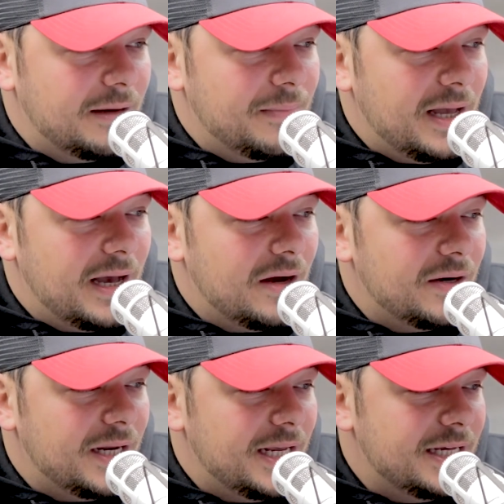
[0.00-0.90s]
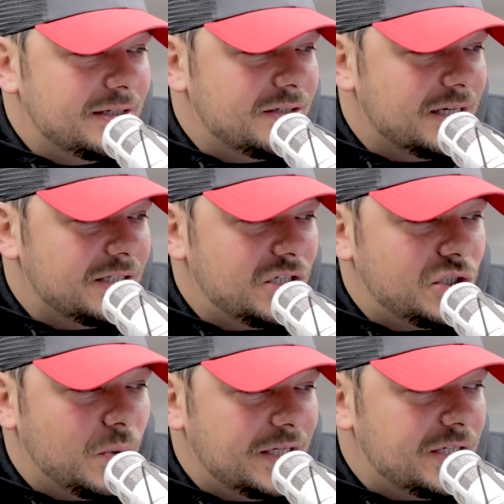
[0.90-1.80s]
about his
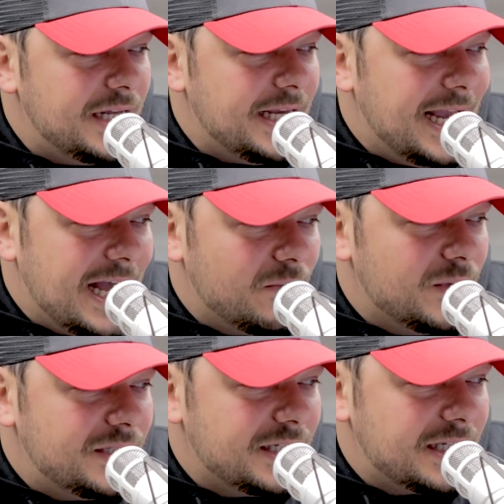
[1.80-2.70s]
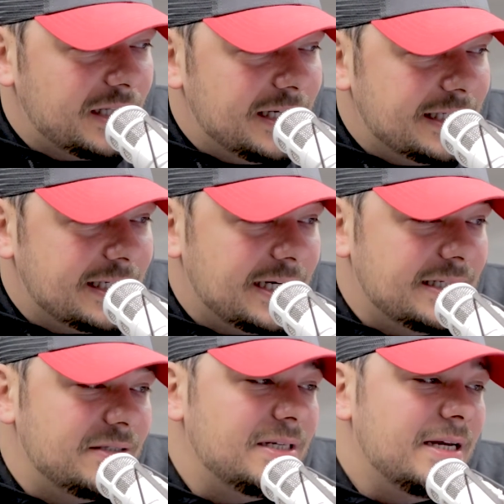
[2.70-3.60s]
situation that he had with 6LE
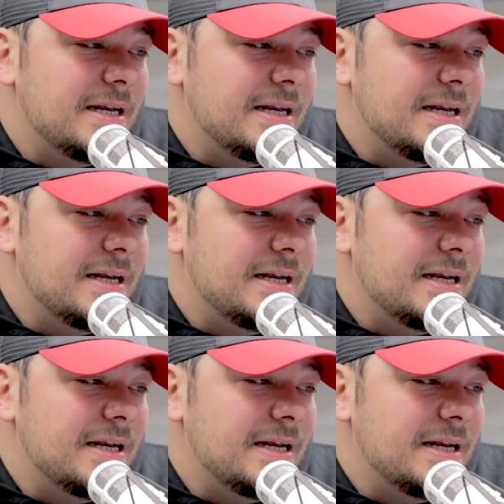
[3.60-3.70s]
Designs.